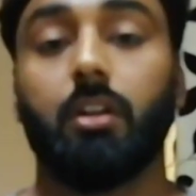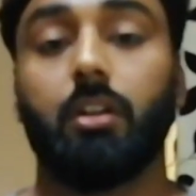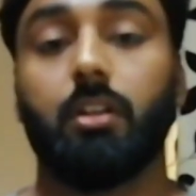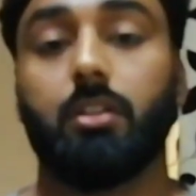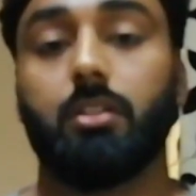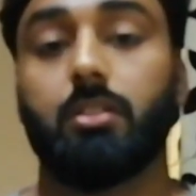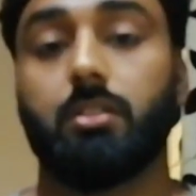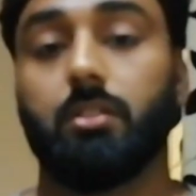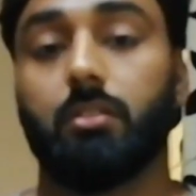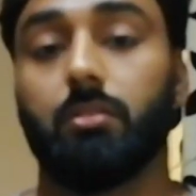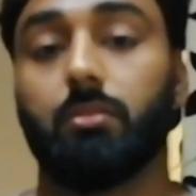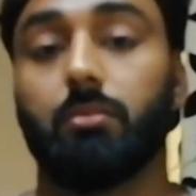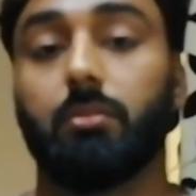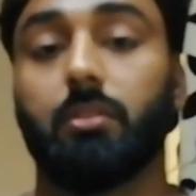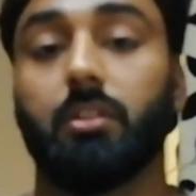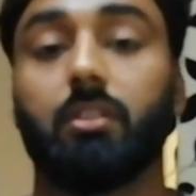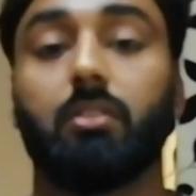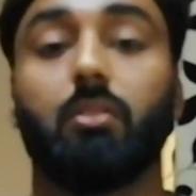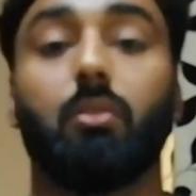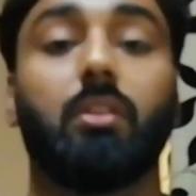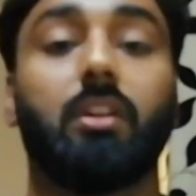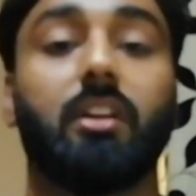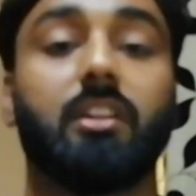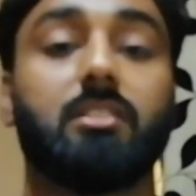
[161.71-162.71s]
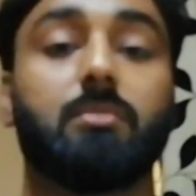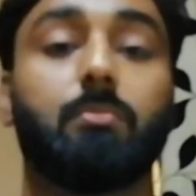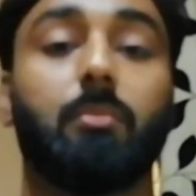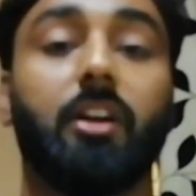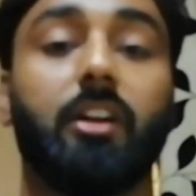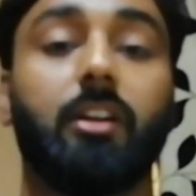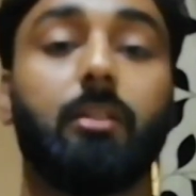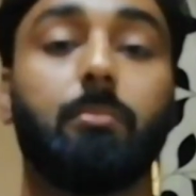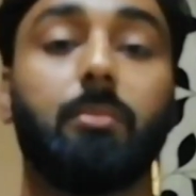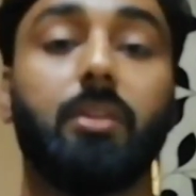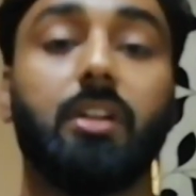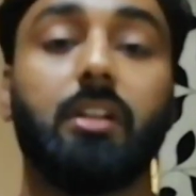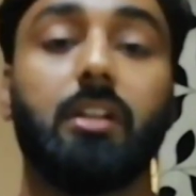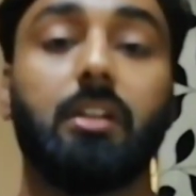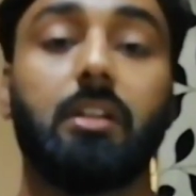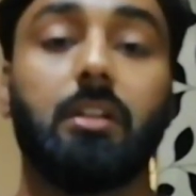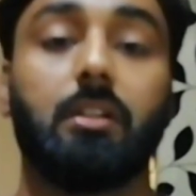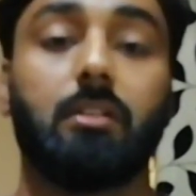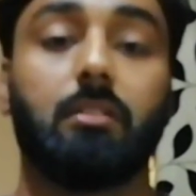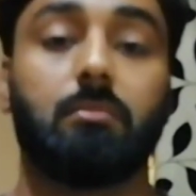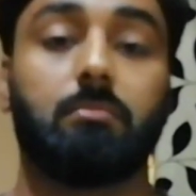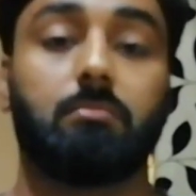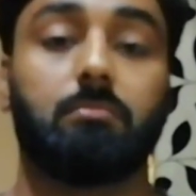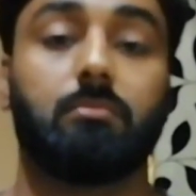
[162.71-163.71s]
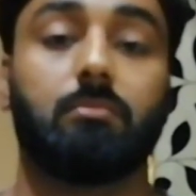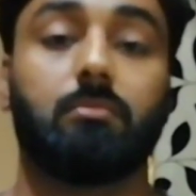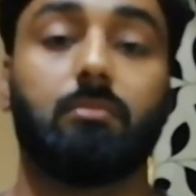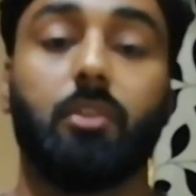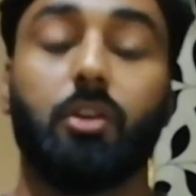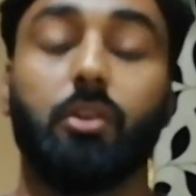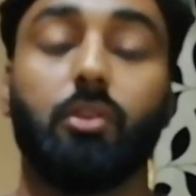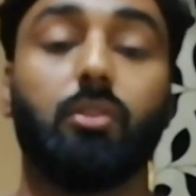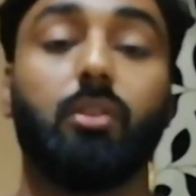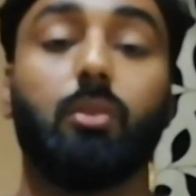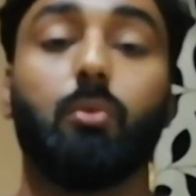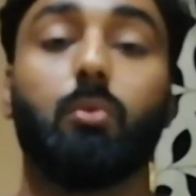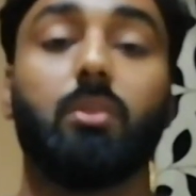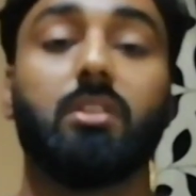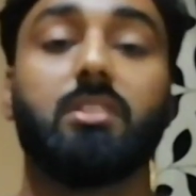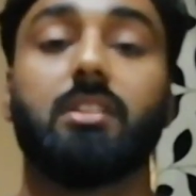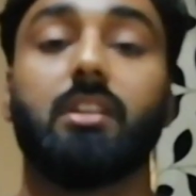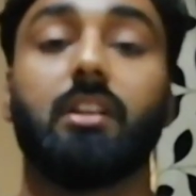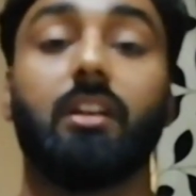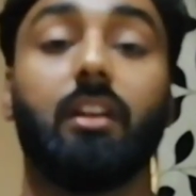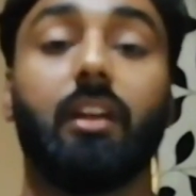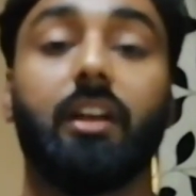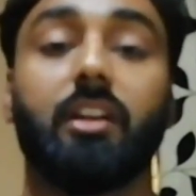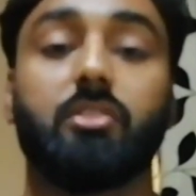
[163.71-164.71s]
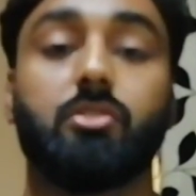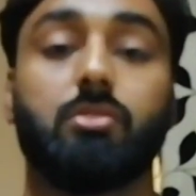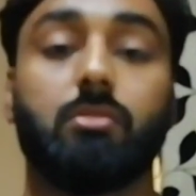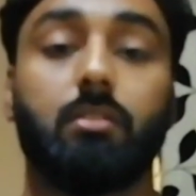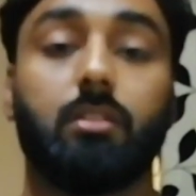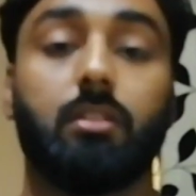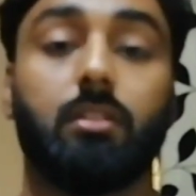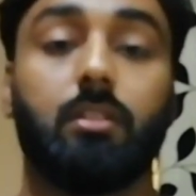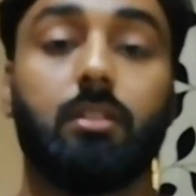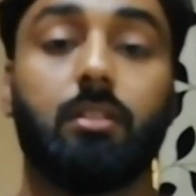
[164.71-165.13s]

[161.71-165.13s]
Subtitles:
So the context might be a university lecture.